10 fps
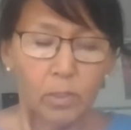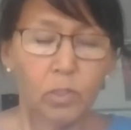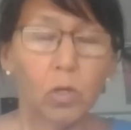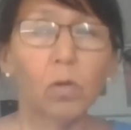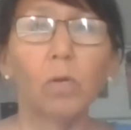
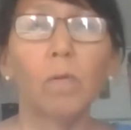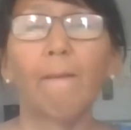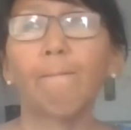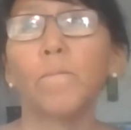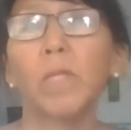
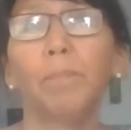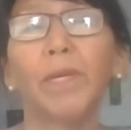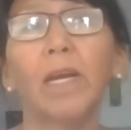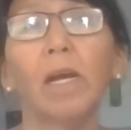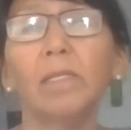So
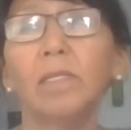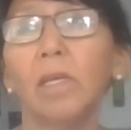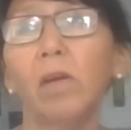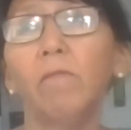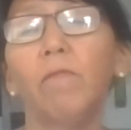because
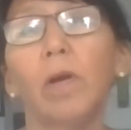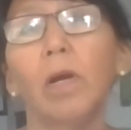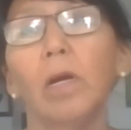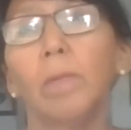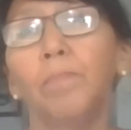of
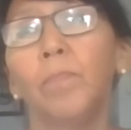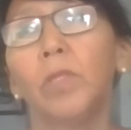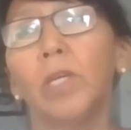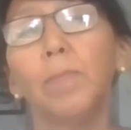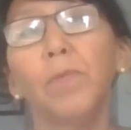
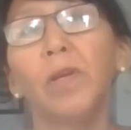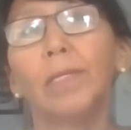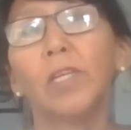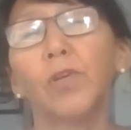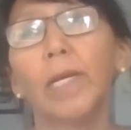the
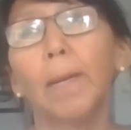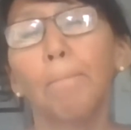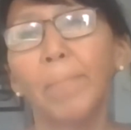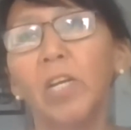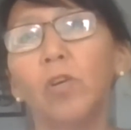communities are getting
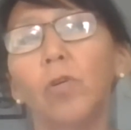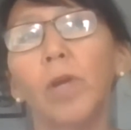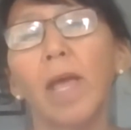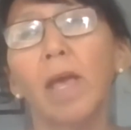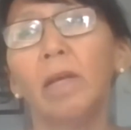bigger
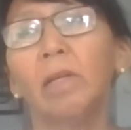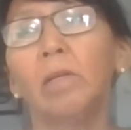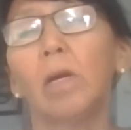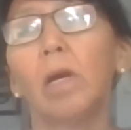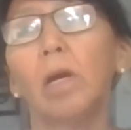
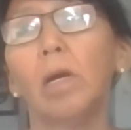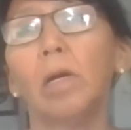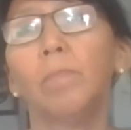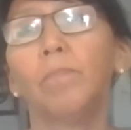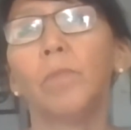
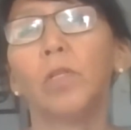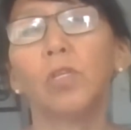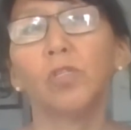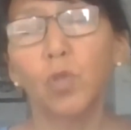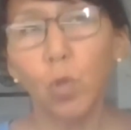and
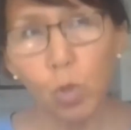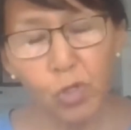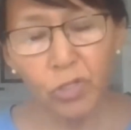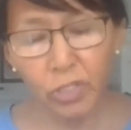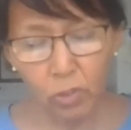there's
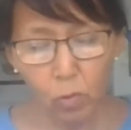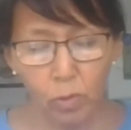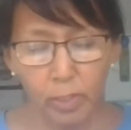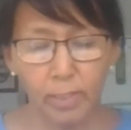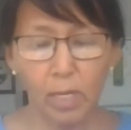grocery
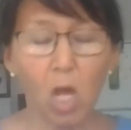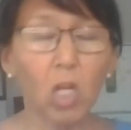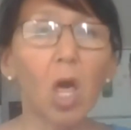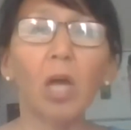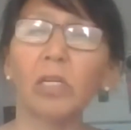stores, a
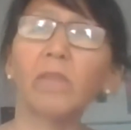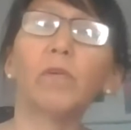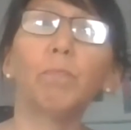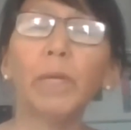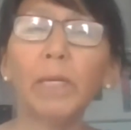lot of
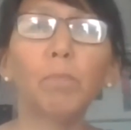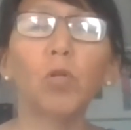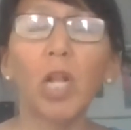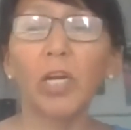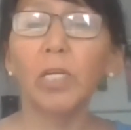our
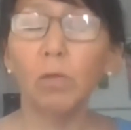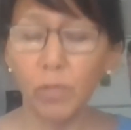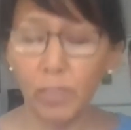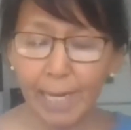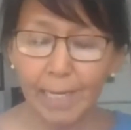people are now
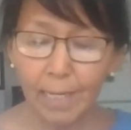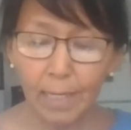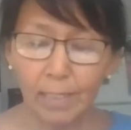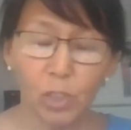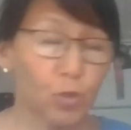
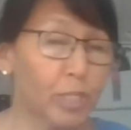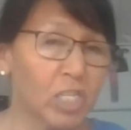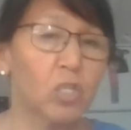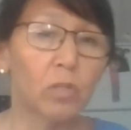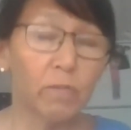selling
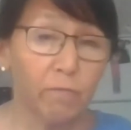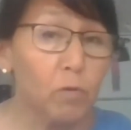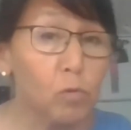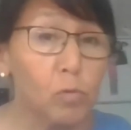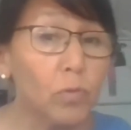traditional
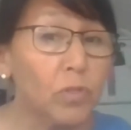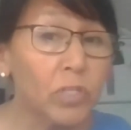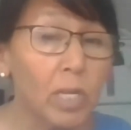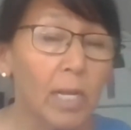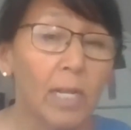
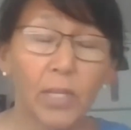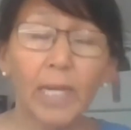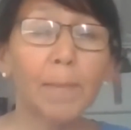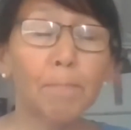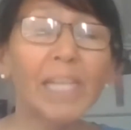foods that
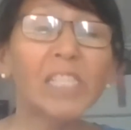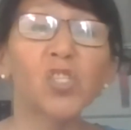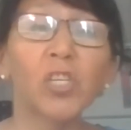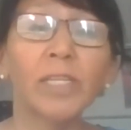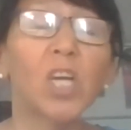I
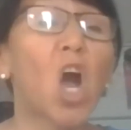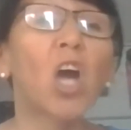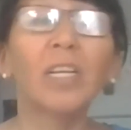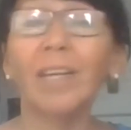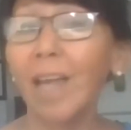mentioned
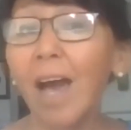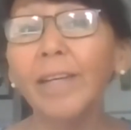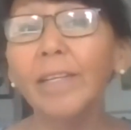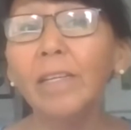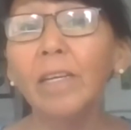
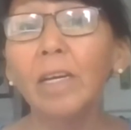online.